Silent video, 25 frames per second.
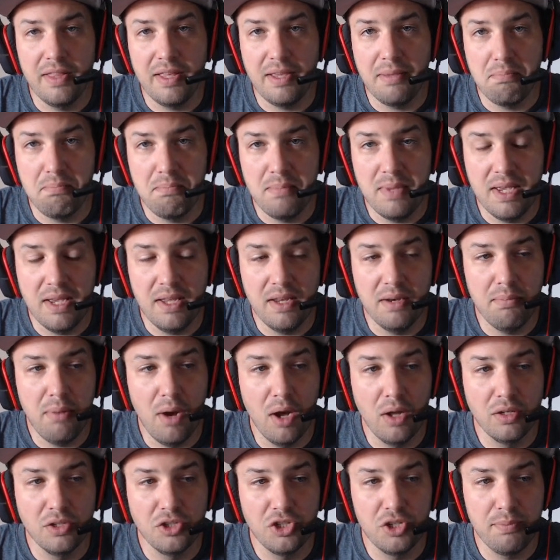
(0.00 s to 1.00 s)
the
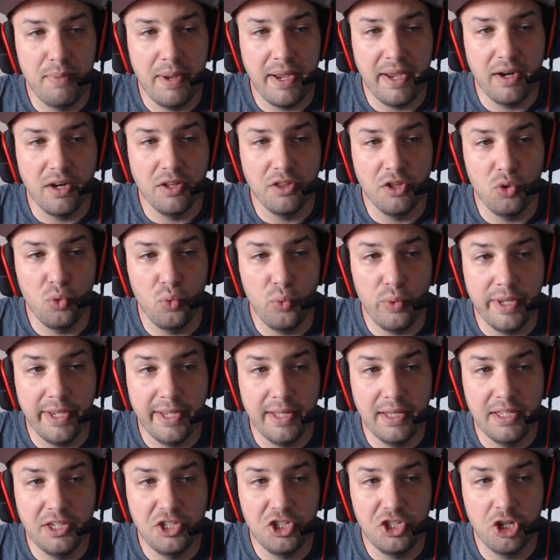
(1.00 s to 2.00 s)
mid-Bollinger Band on the
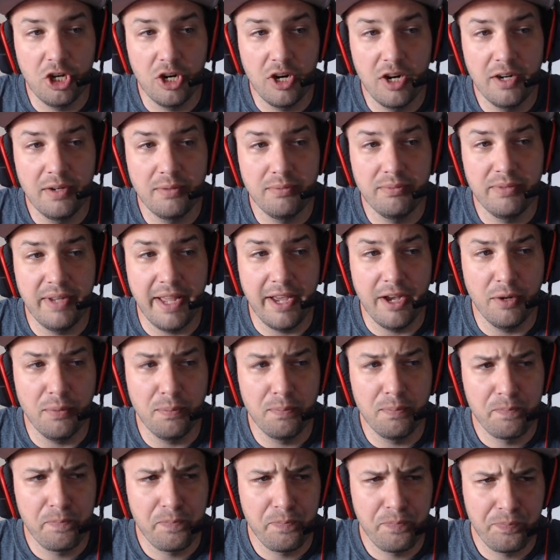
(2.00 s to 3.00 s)
weekly chart.
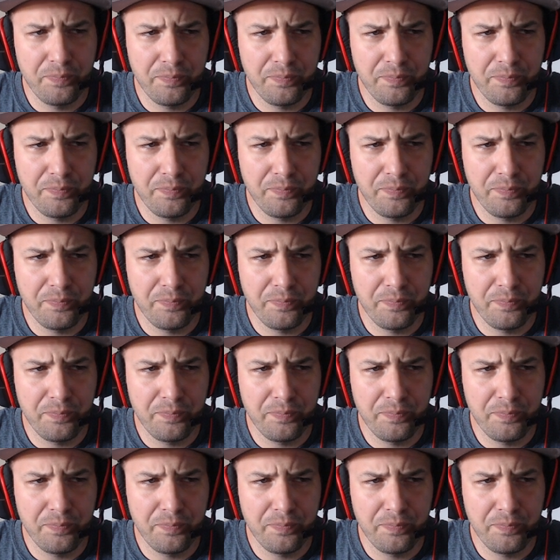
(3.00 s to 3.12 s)
Now,